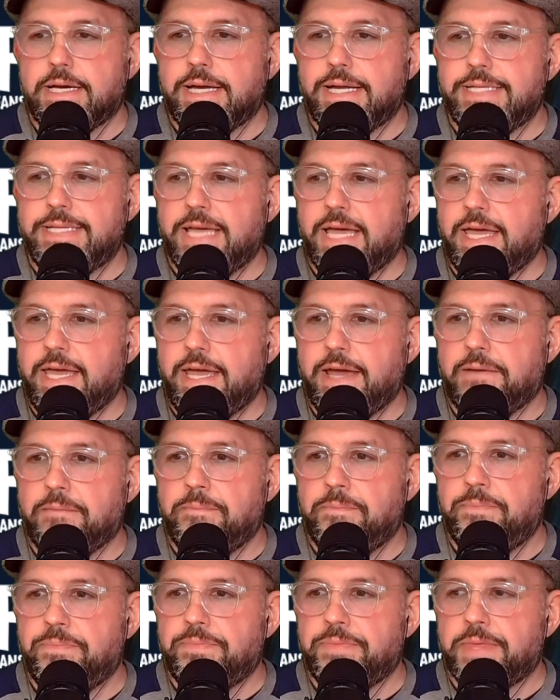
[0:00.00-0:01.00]
I tell you,
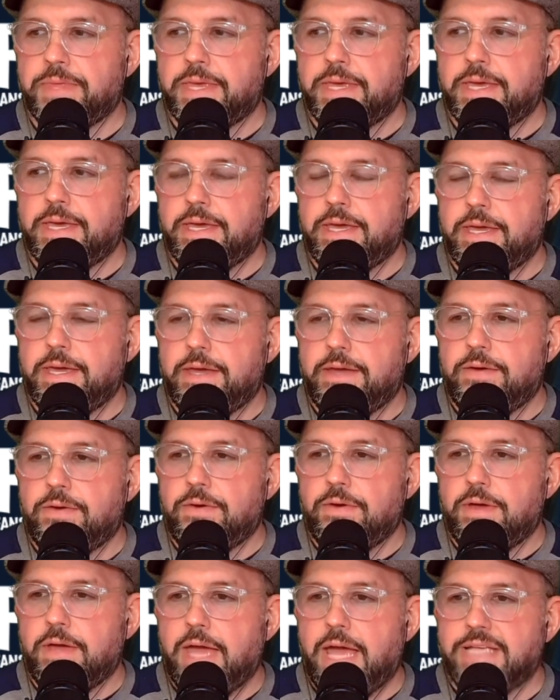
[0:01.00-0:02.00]

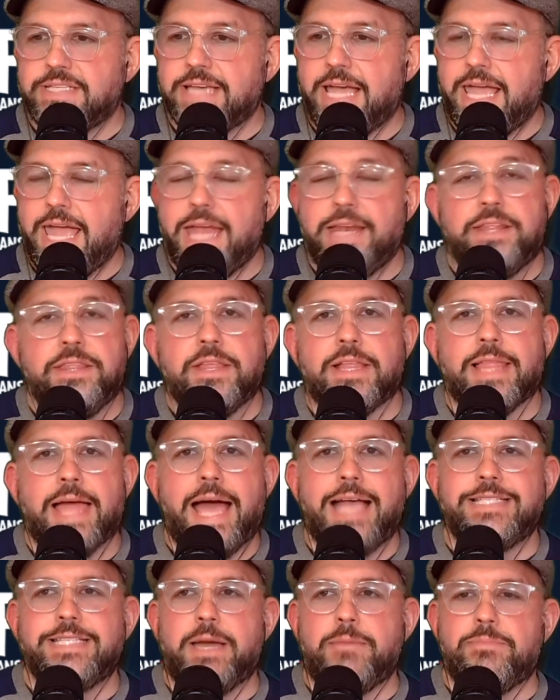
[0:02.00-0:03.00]
as I ended the
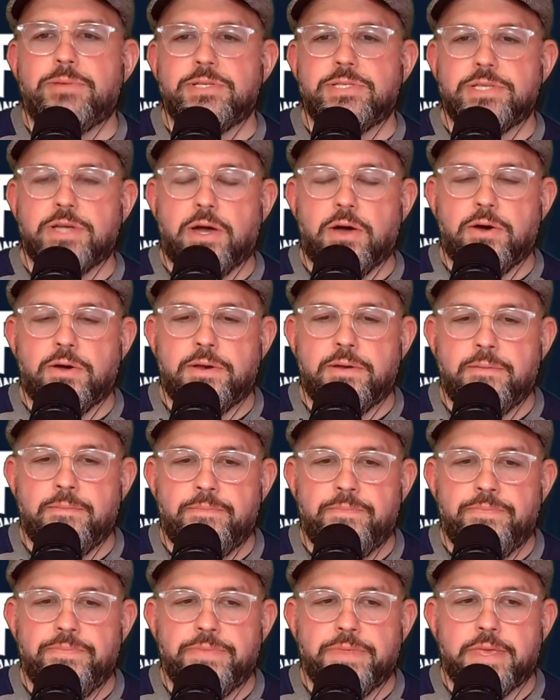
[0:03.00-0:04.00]
last episode,
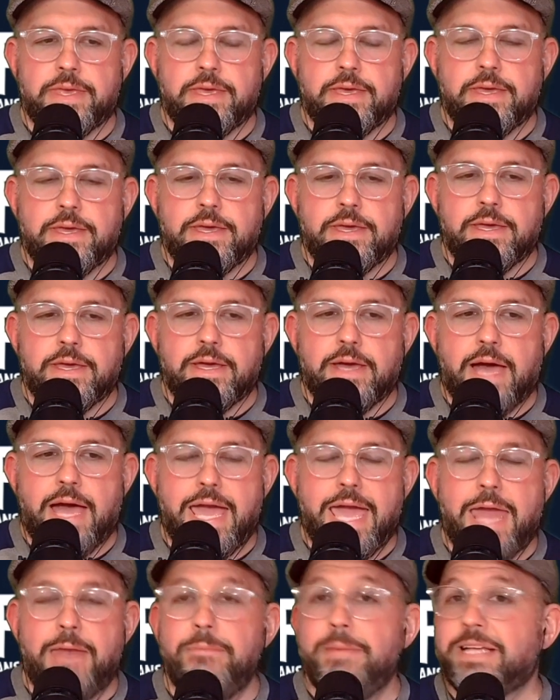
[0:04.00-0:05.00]
I
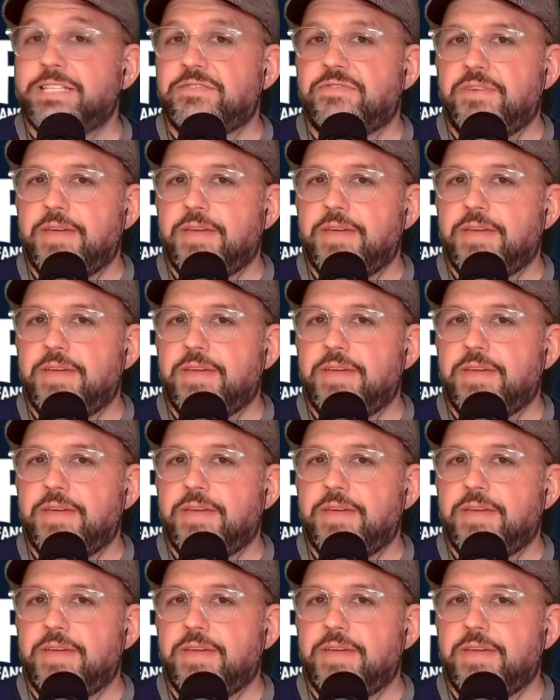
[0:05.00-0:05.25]
had mixed